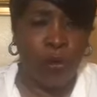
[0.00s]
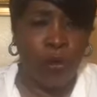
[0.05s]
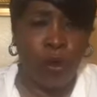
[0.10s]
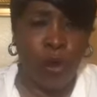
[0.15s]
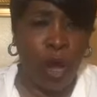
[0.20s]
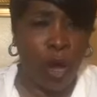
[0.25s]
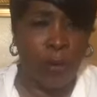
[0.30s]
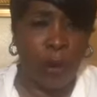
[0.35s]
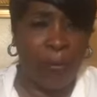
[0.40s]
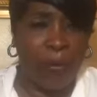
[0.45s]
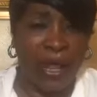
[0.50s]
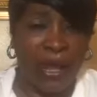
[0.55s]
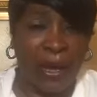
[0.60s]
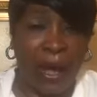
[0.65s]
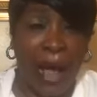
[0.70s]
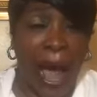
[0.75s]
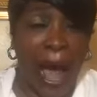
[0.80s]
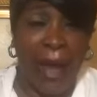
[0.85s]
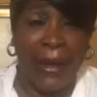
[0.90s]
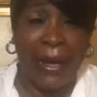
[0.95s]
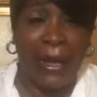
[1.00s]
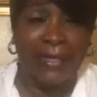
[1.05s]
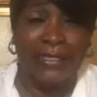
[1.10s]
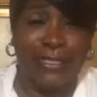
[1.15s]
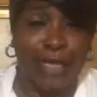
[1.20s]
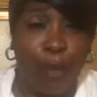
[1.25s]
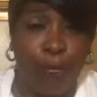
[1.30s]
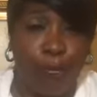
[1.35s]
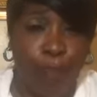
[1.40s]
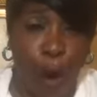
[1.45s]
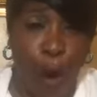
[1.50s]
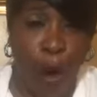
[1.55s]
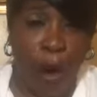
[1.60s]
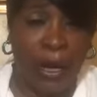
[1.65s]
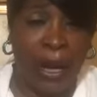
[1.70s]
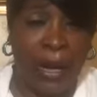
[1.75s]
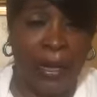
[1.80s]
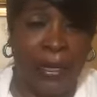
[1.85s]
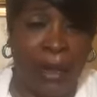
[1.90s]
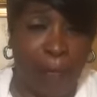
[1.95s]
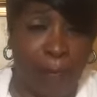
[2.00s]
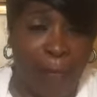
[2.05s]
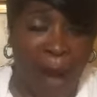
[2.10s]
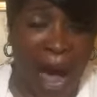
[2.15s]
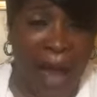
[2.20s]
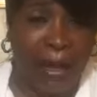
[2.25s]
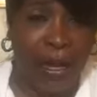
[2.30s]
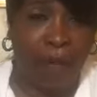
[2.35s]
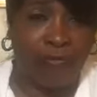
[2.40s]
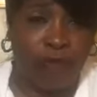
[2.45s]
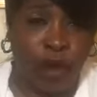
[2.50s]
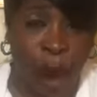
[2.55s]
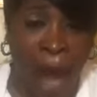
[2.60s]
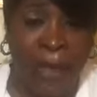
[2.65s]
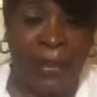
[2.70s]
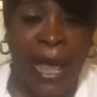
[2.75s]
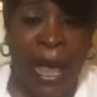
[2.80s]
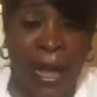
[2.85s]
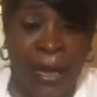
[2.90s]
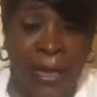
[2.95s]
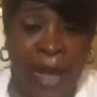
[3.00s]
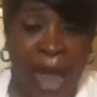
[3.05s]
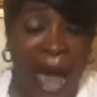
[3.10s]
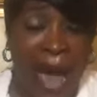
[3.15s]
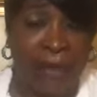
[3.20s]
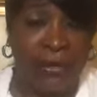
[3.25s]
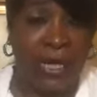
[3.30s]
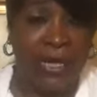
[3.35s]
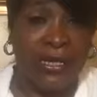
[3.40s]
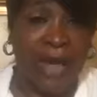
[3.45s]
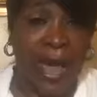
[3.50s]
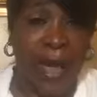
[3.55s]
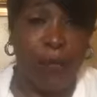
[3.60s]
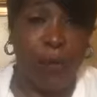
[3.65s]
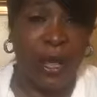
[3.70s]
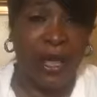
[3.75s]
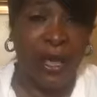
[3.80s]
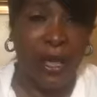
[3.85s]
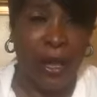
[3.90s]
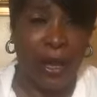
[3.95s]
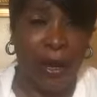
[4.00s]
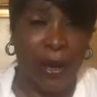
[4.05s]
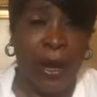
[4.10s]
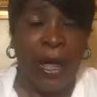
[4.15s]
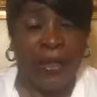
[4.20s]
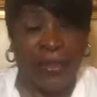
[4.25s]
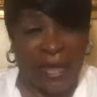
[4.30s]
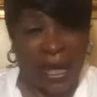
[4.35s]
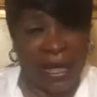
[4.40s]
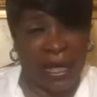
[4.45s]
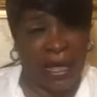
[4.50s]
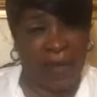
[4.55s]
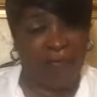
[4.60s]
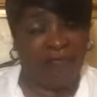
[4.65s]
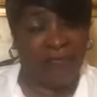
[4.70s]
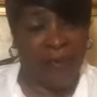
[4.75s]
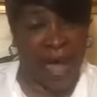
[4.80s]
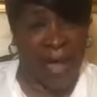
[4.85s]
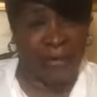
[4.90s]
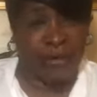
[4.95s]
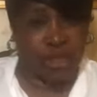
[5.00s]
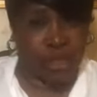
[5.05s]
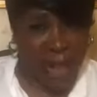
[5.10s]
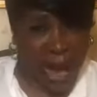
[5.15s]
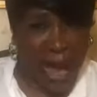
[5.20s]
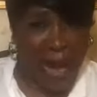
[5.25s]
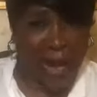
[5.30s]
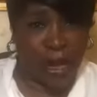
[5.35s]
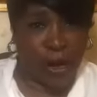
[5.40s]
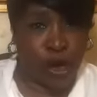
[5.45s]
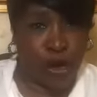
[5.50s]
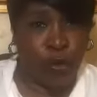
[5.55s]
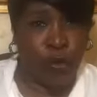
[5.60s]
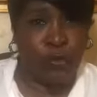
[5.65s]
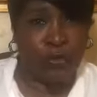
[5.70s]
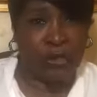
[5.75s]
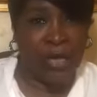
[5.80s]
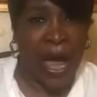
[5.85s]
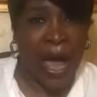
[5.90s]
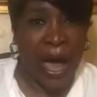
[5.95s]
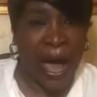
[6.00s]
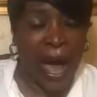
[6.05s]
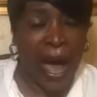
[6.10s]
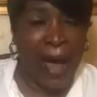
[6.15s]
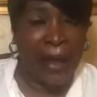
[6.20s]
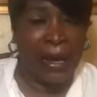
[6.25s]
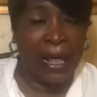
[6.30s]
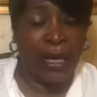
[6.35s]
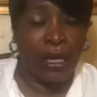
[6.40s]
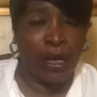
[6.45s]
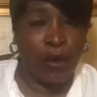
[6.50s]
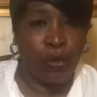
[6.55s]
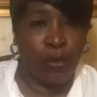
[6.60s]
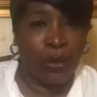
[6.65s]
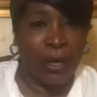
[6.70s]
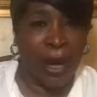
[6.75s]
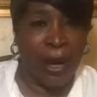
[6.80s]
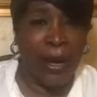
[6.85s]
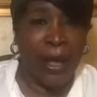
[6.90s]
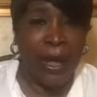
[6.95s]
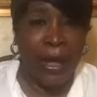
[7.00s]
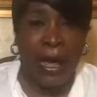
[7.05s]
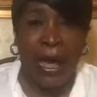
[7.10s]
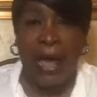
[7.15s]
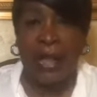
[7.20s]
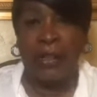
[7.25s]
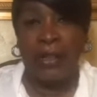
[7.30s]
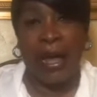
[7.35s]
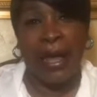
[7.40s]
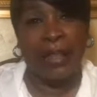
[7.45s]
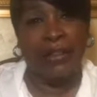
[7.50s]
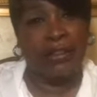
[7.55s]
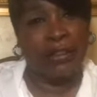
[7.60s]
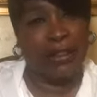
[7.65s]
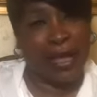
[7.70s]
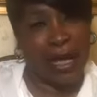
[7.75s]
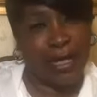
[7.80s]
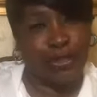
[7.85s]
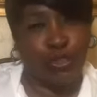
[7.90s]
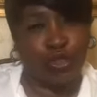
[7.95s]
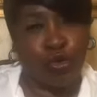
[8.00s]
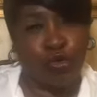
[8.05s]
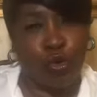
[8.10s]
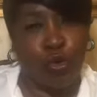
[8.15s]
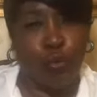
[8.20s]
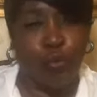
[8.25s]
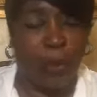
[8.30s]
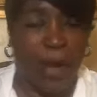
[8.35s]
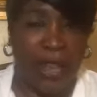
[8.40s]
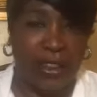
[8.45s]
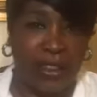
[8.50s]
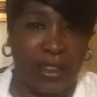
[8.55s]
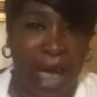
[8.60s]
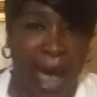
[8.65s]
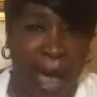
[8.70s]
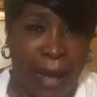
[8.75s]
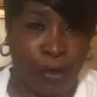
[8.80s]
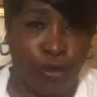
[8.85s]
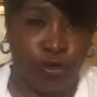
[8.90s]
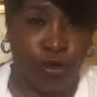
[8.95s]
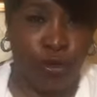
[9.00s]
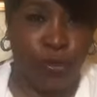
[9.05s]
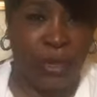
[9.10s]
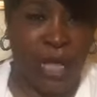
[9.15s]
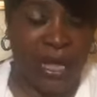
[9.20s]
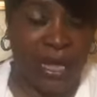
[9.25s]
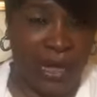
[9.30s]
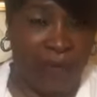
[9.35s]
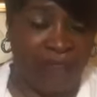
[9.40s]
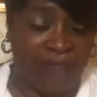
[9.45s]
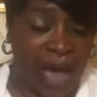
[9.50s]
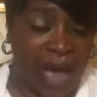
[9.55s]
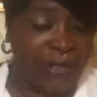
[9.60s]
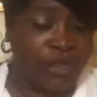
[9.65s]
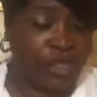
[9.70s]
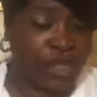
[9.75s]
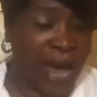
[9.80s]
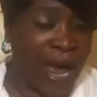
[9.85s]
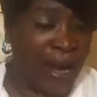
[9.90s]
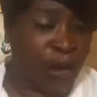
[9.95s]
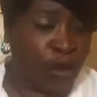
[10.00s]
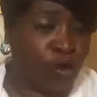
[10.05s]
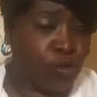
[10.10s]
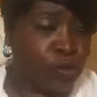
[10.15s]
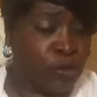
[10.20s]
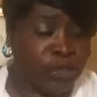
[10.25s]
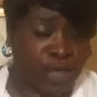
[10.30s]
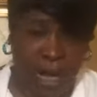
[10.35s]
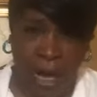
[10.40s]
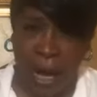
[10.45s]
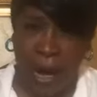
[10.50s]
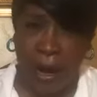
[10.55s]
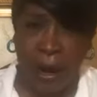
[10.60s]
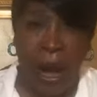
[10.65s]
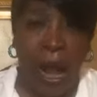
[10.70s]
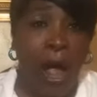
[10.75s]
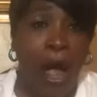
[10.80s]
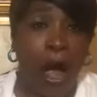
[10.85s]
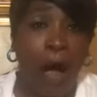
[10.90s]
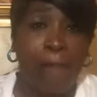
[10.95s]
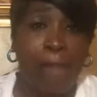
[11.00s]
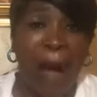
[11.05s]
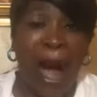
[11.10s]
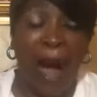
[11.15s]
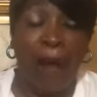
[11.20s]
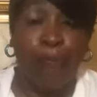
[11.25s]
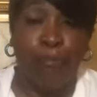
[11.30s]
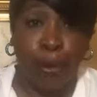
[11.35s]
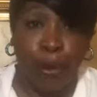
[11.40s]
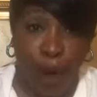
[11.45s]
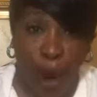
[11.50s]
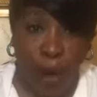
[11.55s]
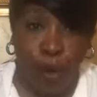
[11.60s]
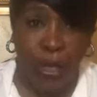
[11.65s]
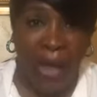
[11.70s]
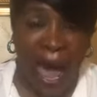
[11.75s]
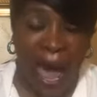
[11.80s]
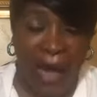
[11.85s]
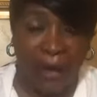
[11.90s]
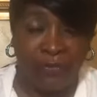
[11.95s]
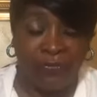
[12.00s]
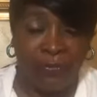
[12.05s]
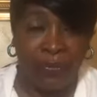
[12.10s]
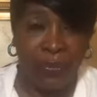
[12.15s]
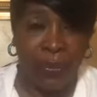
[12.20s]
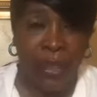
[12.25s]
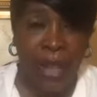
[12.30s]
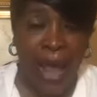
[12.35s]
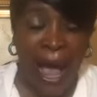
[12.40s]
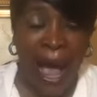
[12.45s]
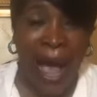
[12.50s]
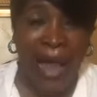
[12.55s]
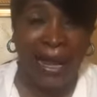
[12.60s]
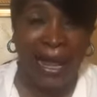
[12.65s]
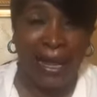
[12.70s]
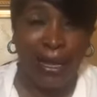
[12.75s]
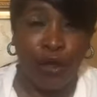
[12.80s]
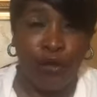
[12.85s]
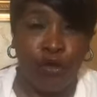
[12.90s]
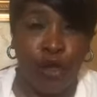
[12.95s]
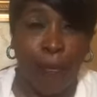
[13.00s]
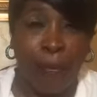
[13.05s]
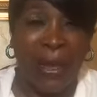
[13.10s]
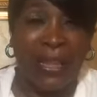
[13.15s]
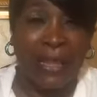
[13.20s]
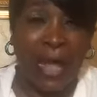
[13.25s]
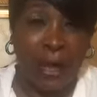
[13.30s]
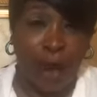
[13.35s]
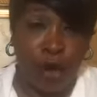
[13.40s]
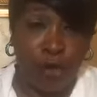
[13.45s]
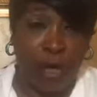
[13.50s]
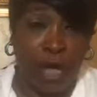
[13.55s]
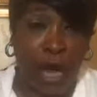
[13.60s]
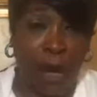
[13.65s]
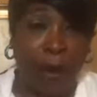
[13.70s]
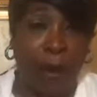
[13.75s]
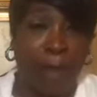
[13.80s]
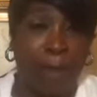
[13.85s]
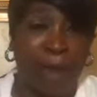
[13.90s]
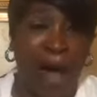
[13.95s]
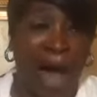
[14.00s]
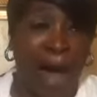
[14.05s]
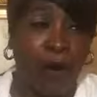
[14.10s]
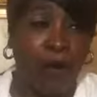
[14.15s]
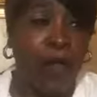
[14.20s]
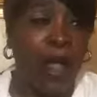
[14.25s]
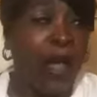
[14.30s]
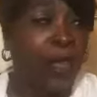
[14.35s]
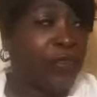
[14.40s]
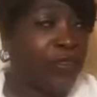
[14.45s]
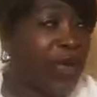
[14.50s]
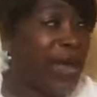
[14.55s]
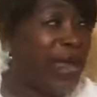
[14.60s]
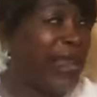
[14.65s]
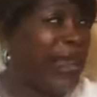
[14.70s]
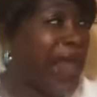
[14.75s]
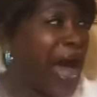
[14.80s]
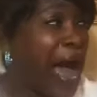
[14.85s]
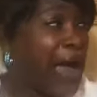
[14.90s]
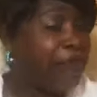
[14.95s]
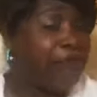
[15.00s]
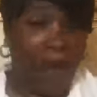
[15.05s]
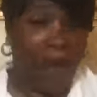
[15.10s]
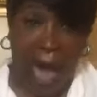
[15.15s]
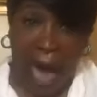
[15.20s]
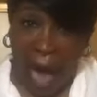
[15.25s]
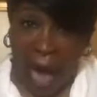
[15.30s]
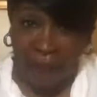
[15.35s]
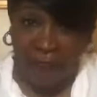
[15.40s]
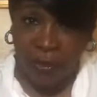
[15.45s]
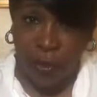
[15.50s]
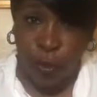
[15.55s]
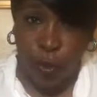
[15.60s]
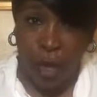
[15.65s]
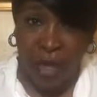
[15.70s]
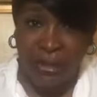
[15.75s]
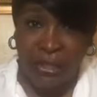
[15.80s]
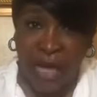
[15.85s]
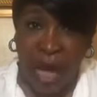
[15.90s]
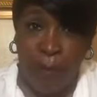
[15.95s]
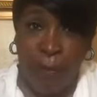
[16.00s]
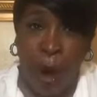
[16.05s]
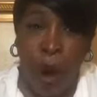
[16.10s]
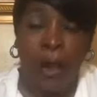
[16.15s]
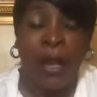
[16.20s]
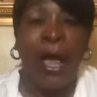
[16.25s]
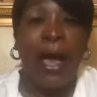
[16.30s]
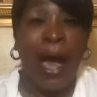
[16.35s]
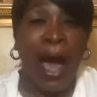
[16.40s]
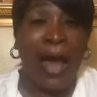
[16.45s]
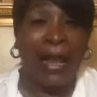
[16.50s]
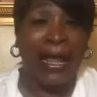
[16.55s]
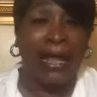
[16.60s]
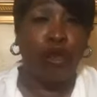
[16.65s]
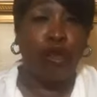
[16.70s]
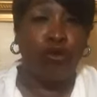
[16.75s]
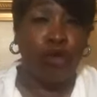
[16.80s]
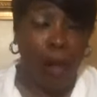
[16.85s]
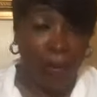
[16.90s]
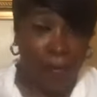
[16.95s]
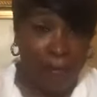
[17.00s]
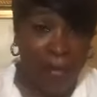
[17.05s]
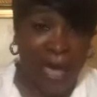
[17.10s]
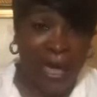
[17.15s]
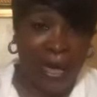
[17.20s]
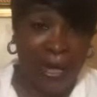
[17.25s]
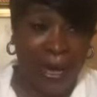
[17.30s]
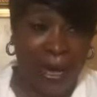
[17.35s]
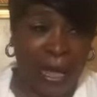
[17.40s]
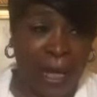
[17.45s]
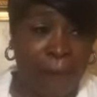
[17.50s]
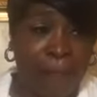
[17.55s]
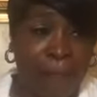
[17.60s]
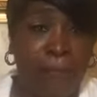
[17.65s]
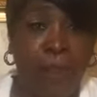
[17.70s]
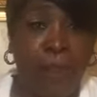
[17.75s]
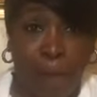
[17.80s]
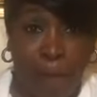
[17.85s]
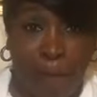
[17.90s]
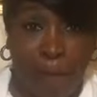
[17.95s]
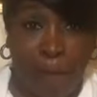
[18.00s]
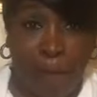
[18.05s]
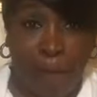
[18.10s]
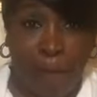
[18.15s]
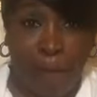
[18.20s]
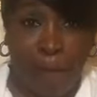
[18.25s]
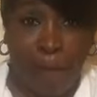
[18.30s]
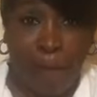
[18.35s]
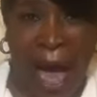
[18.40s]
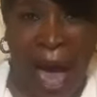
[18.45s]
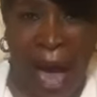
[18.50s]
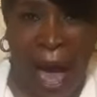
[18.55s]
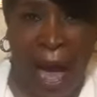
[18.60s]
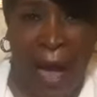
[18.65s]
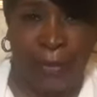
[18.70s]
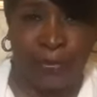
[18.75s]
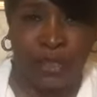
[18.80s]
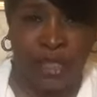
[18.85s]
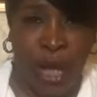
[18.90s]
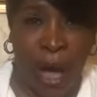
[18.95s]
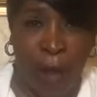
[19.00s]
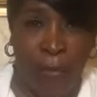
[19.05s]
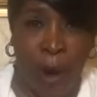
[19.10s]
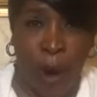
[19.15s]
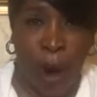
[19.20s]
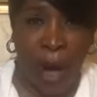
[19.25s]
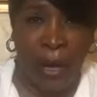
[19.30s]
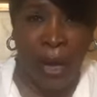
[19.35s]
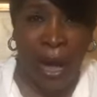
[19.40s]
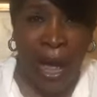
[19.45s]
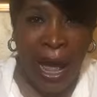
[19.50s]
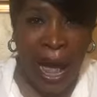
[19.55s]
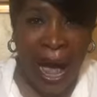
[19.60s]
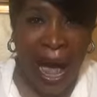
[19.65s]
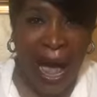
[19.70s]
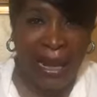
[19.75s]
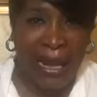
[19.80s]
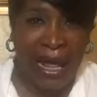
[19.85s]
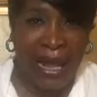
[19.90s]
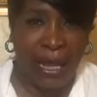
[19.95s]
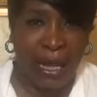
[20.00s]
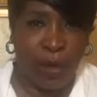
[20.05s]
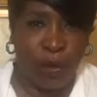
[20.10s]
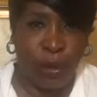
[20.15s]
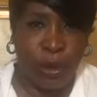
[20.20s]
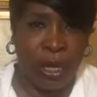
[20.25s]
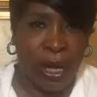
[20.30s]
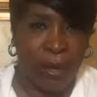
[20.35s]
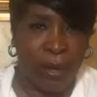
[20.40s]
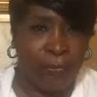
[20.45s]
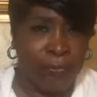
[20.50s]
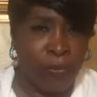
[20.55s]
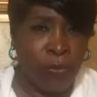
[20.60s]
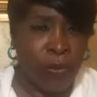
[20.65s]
Glory be to God. It's important. The body of Christ. Now in the day we hear the evangelical hallelujah, and in this group and that group, the evangelicals care about pro-life, hallelujah, but they don't care about the life afterwards, come on, hallelujah, meaning black lives, come on, hallelujah.